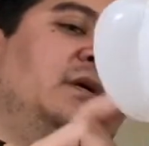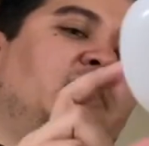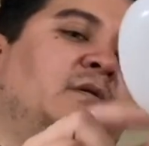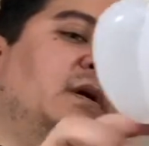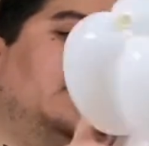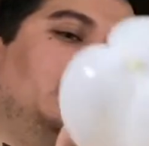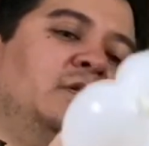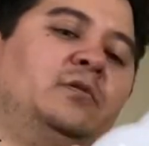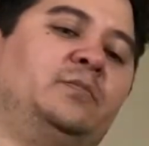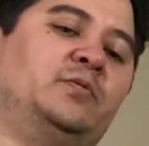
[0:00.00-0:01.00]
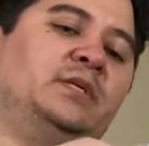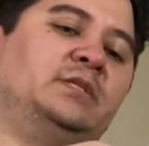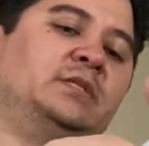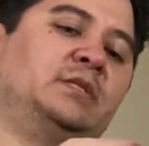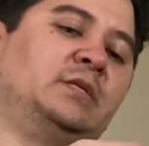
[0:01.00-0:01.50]
Then I do a cheek,
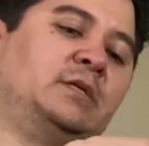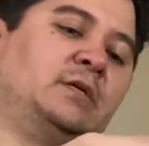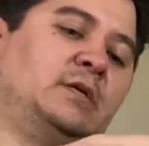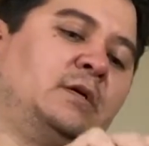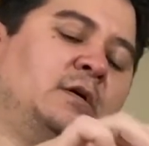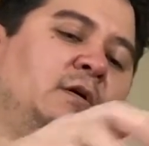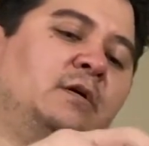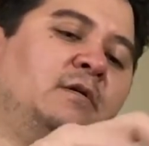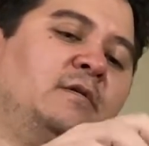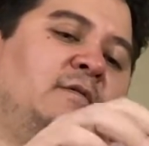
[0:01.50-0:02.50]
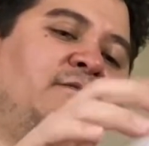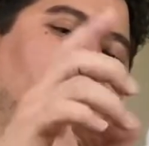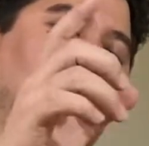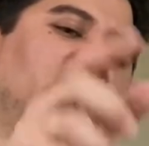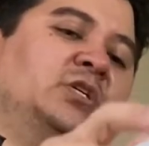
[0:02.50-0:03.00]
which is a loop twist,
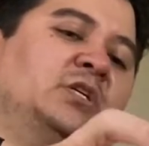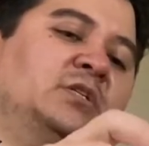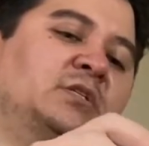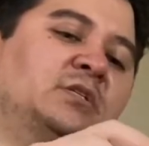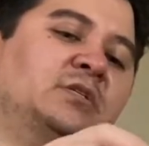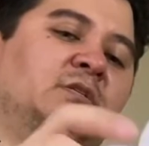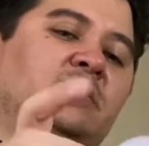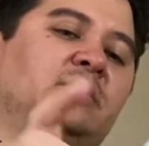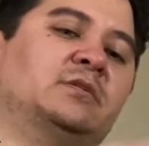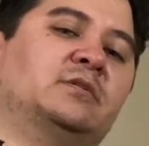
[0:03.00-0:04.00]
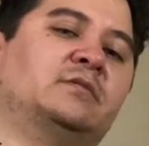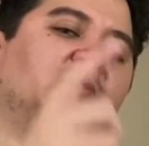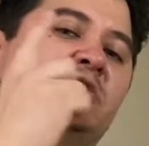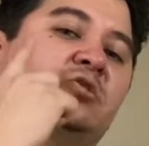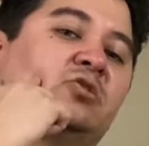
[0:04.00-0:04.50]
and for 3 inches I
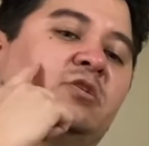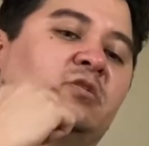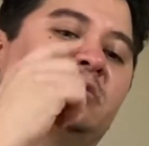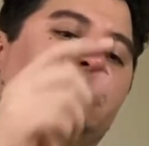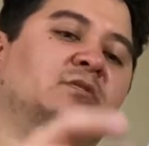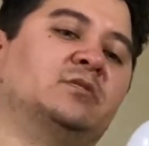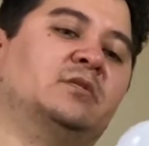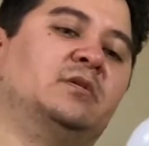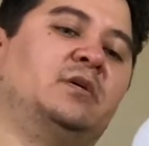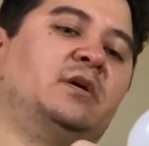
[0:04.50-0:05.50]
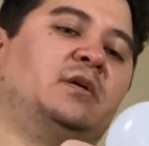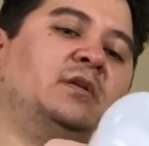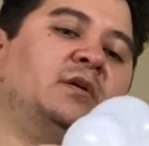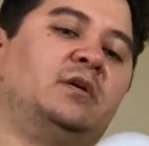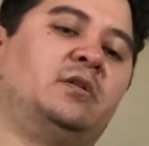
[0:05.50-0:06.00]
do a loop twist, and I do another
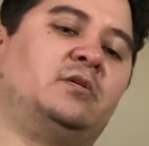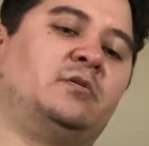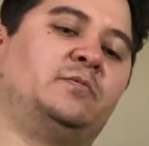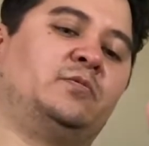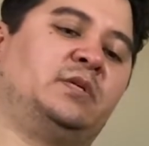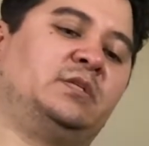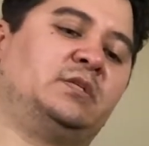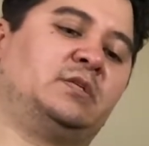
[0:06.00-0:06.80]
3-inch loop twist.